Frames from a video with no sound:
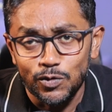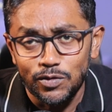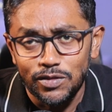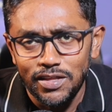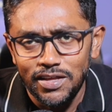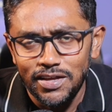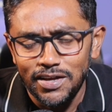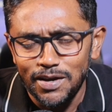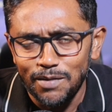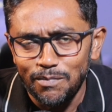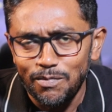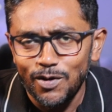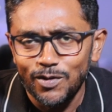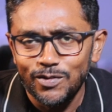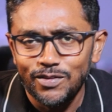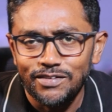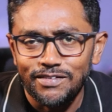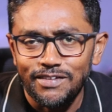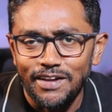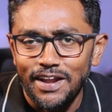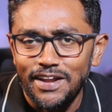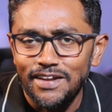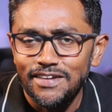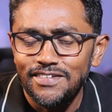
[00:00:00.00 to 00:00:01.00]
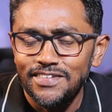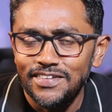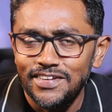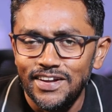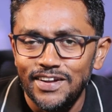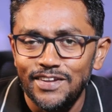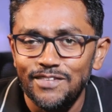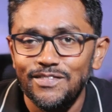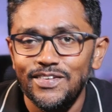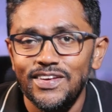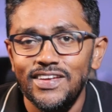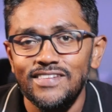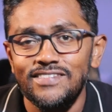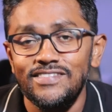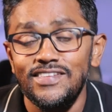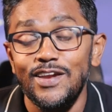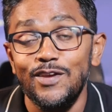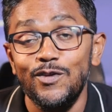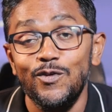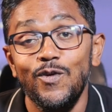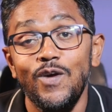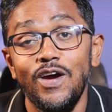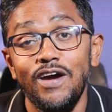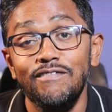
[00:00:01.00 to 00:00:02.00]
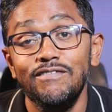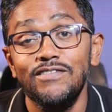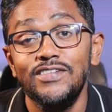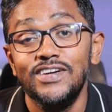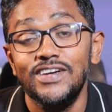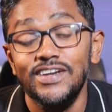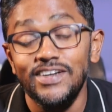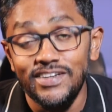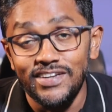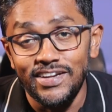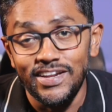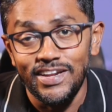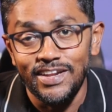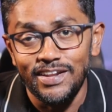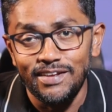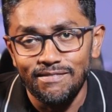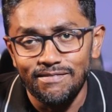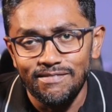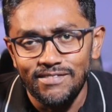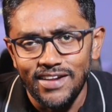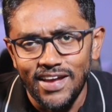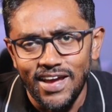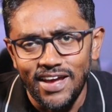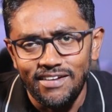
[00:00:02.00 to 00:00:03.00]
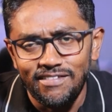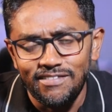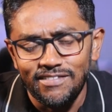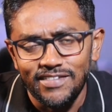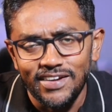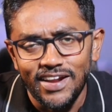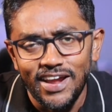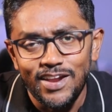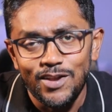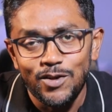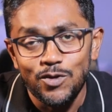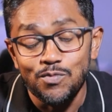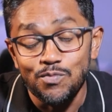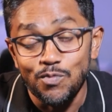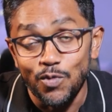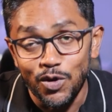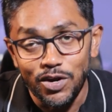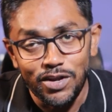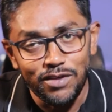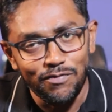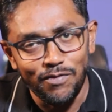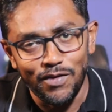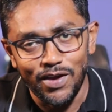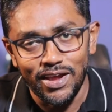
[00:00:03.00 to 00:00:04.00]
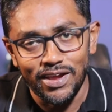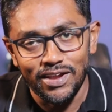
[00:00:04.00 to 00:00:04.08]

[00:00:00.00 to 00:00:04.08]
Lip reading: think about the traditional ways that you have continued and try to modify